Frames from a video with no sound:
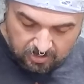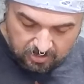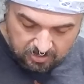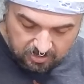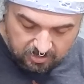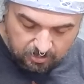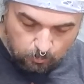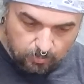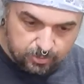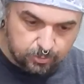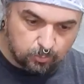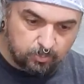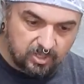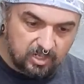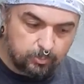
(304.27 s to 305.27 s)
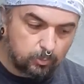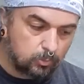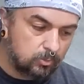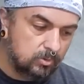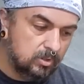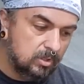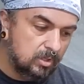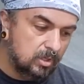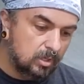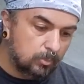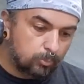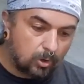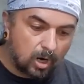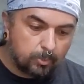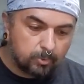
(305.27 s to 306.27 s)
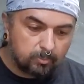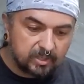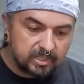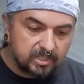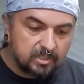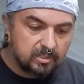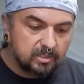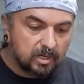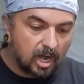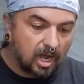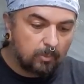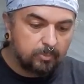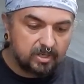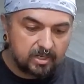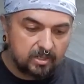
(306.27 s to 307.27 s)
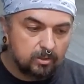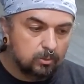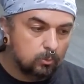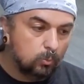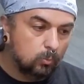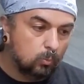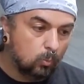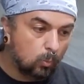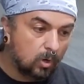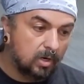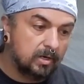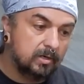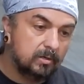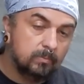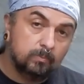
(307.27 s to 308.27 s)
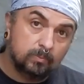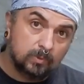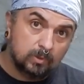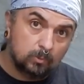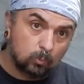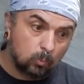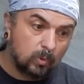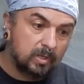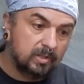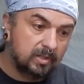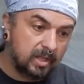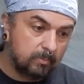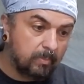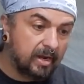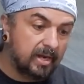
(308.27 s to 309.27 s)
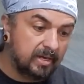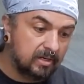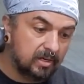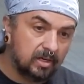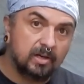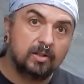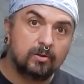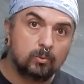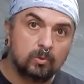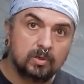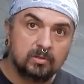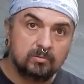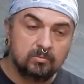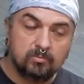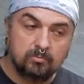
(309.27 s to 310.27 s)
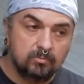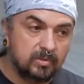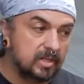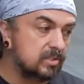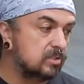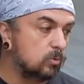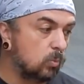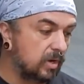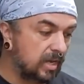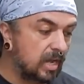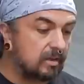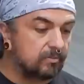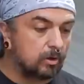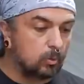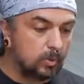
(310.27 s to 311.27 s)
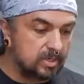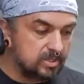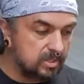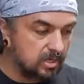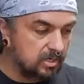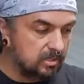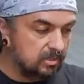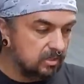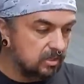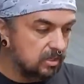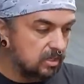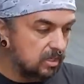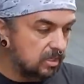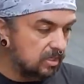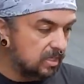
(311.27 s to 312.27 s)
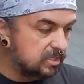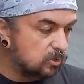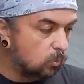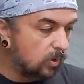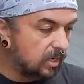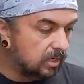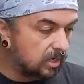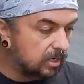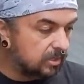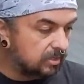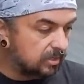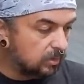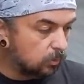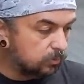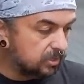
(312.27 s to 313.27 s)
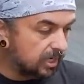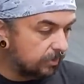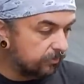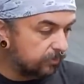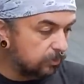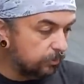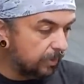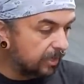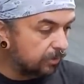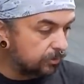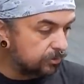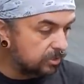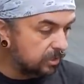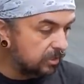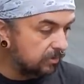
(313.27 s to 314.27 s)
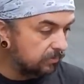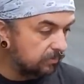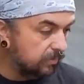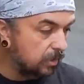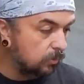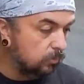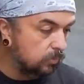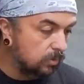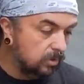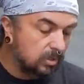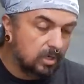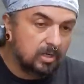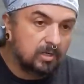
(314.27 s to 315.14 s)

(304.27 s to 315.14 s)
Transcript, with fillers: that the original people probably copied one when they made another one. That's the way I've always done it. That's the way a lot of the old-time flute makers that I've known